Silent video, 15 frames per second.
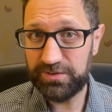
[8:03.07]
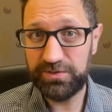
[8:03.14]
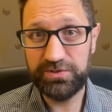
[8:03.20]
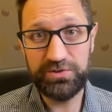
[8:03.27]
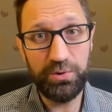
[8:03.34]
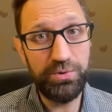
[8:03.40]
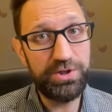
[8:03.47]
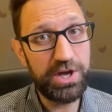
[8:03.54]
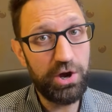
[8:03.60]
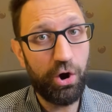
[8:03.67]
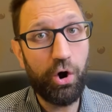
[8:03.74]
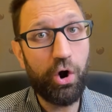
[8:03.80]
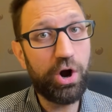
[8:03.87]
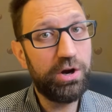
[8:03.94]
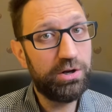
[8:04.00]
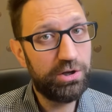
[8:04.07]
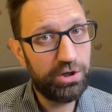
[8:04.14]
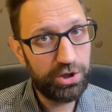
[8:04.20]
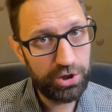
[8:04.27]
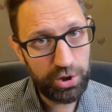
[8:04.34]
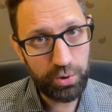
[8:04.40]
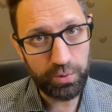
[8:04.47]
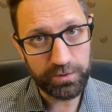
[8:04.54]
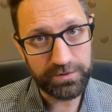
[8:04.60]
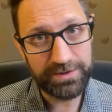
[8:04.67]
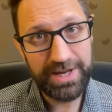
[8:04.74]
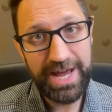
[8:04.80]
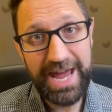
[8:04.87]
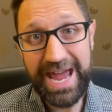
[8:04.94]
so they are loose.